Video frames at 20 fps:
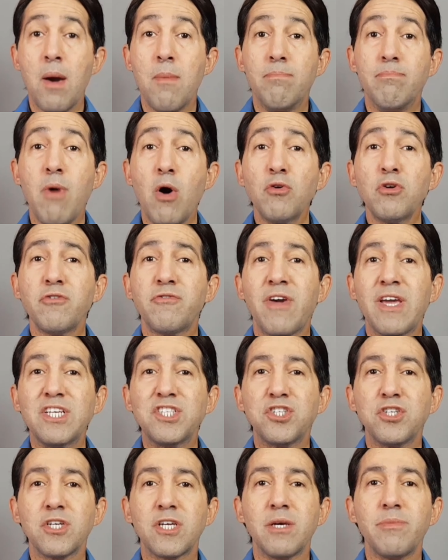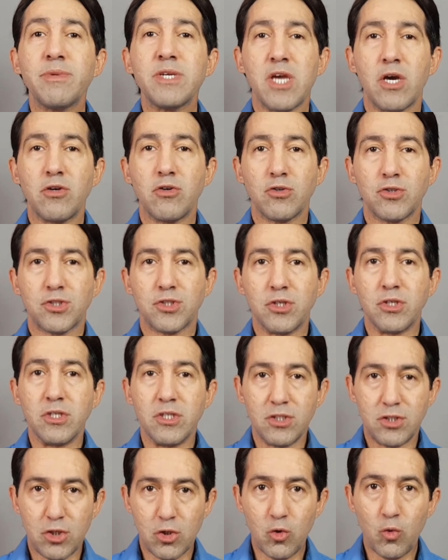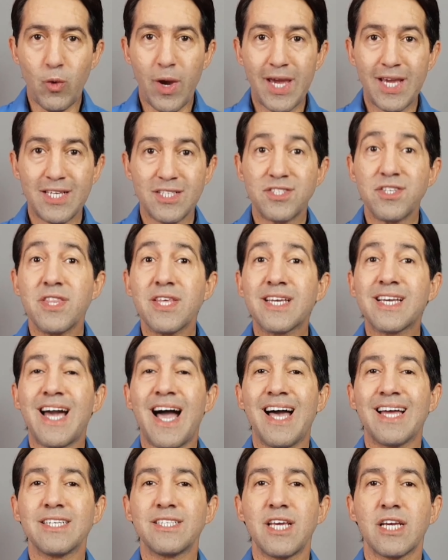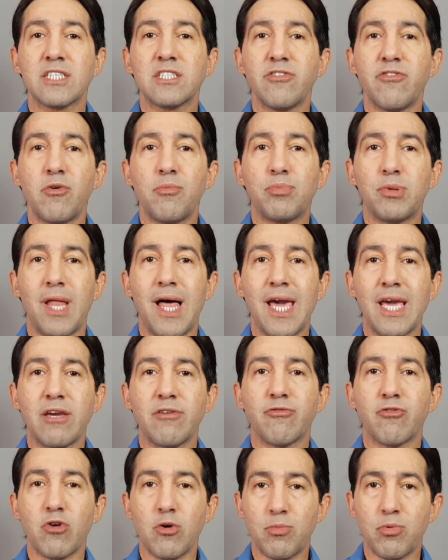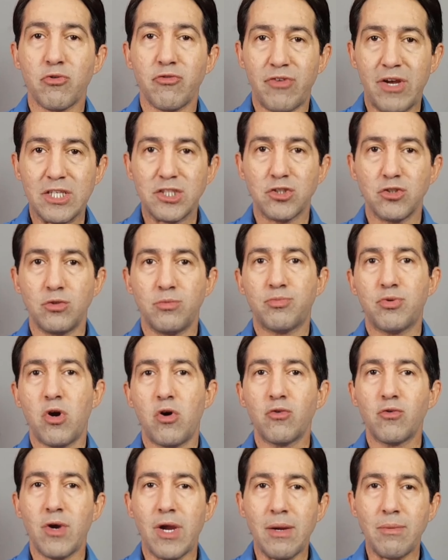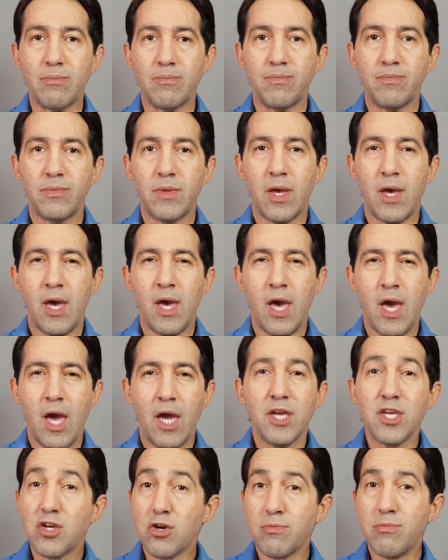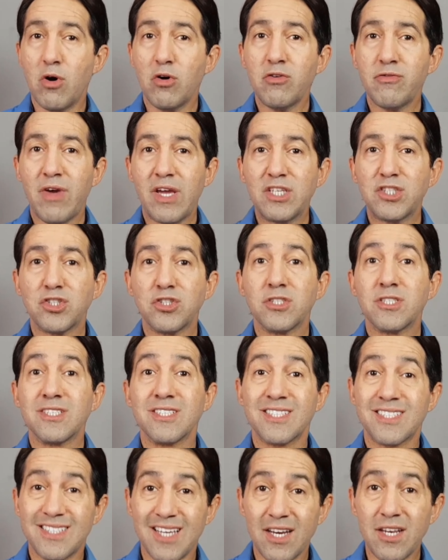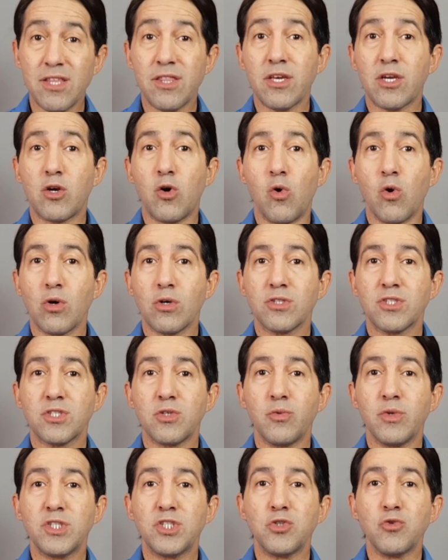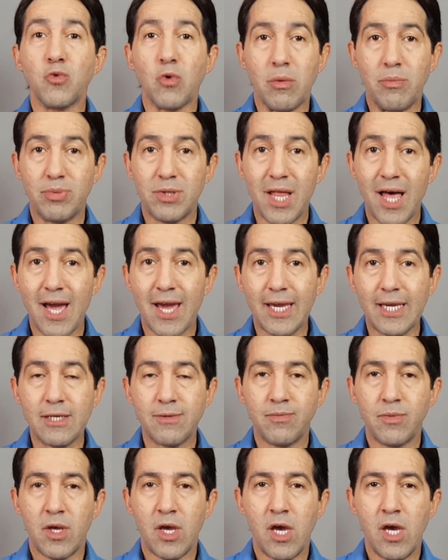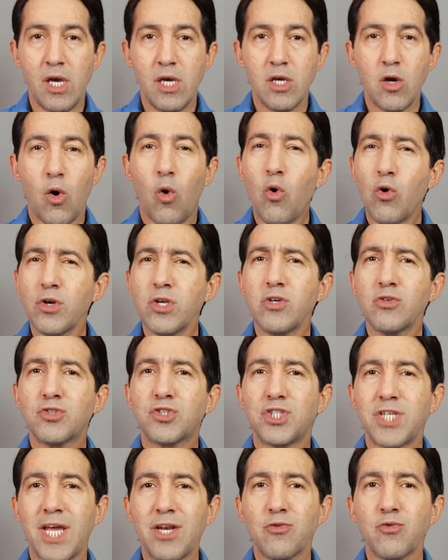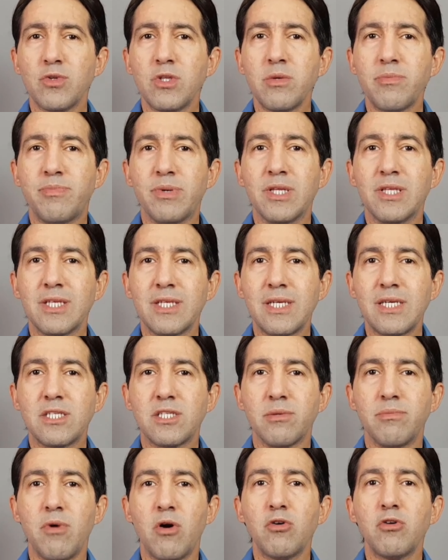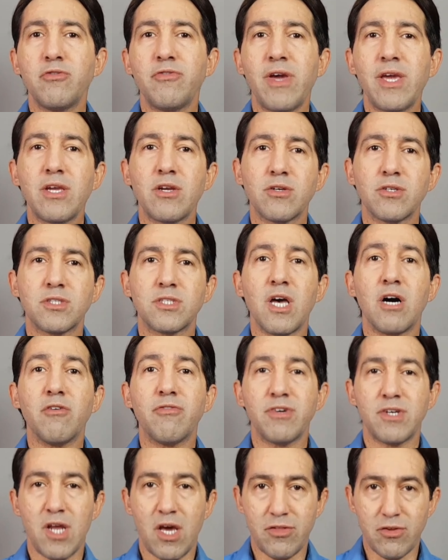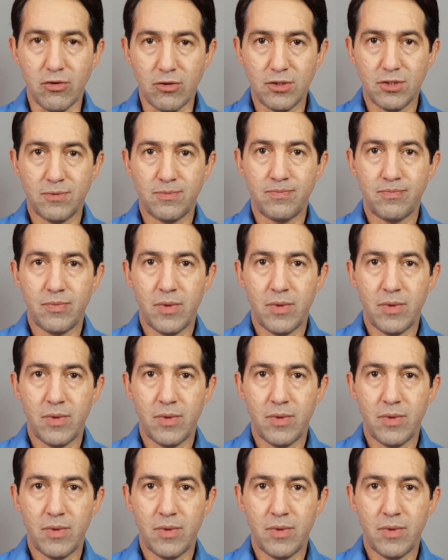Motivation can be understood in two ways in the context of applying for a professional program: your motivation to study the course to which you are applying, or your general ability to motivate yourself and others.